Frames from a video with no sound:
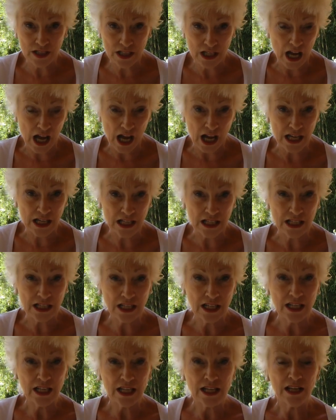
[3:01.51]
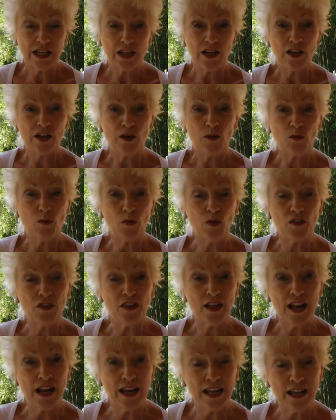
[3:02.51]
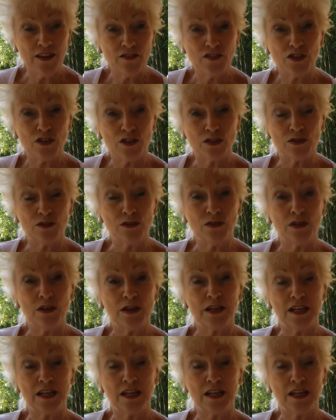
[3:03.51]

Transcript: died, what that leaves you